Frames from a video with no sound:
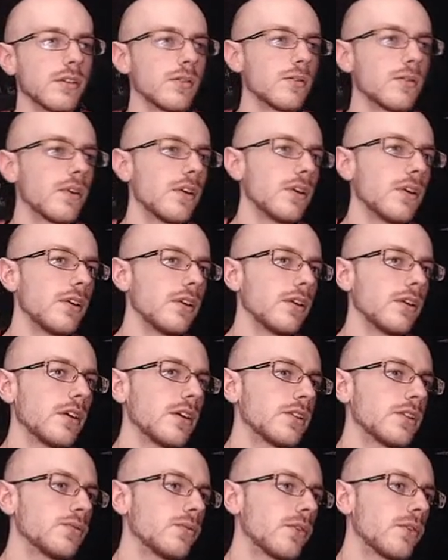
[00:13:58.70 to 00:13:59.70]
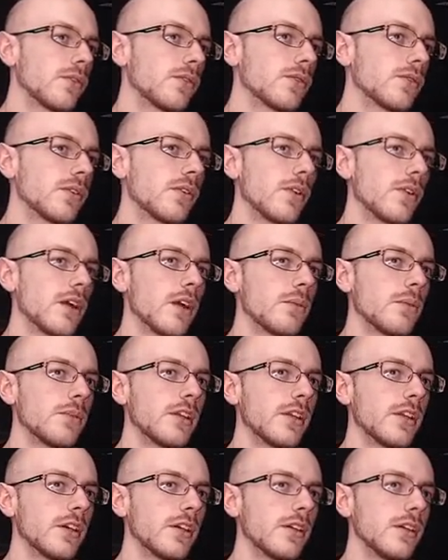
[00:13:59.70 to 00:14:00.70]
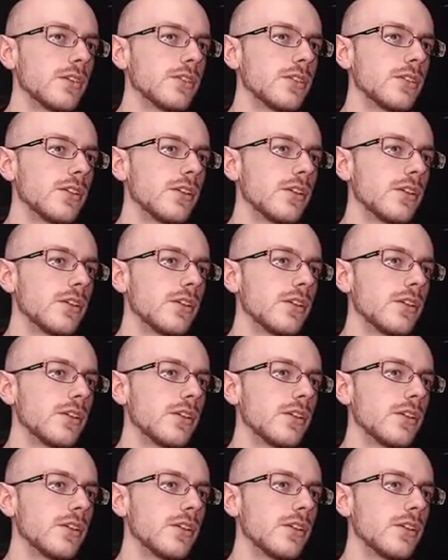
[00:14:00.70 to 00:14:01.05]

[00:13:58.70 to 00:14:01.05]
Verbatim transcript: Right? Like, it's four oh three, right? I mean, like, here's the